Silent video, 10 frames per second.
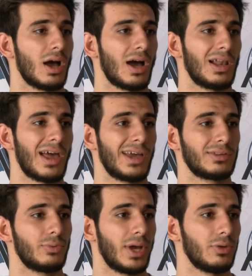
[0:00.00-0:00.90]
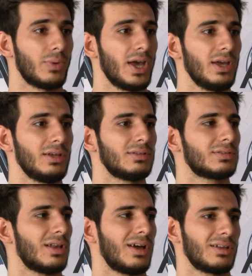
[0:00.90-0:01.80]
I like Dwayne Wade,
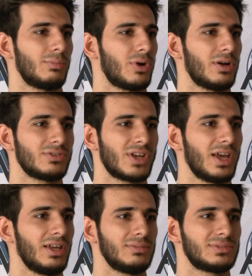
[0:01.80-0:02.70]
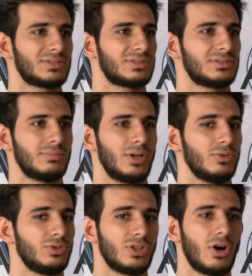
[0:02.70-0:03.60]
like LeBron James,
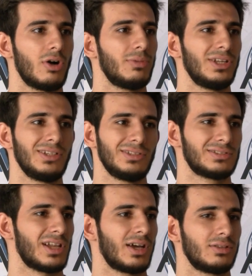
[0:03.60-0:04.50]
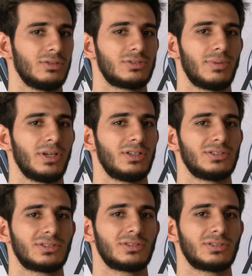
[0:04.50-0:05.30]
Manu Ginobili, like those players.